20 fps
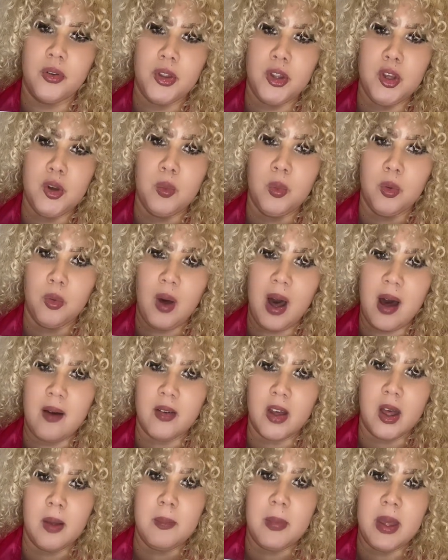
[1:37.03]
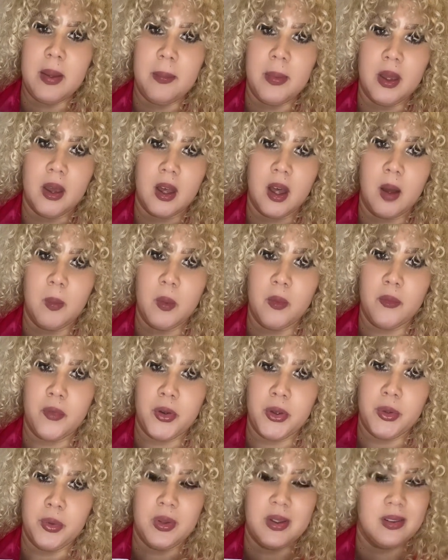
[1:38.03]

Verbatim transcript: you will have commitment coming for you.